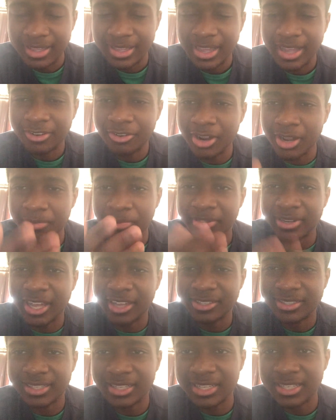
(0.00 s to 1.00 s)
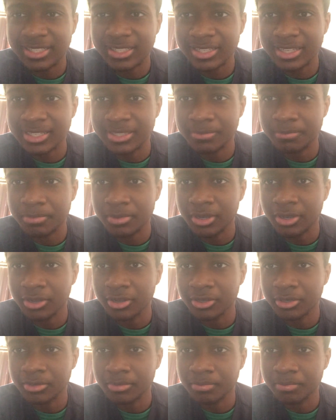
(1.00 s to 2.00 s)
don't know how to pronounce it. It's
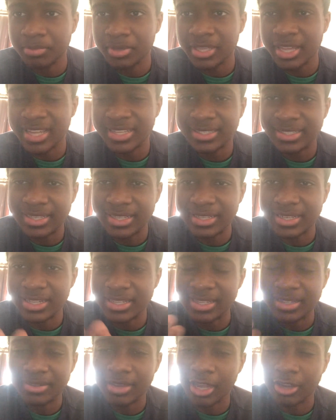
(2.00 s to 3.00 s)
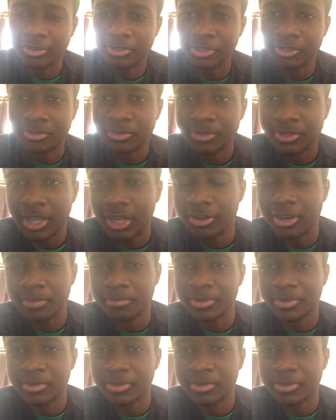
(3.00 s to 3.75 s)
PSTD. I don't know. I don't know how to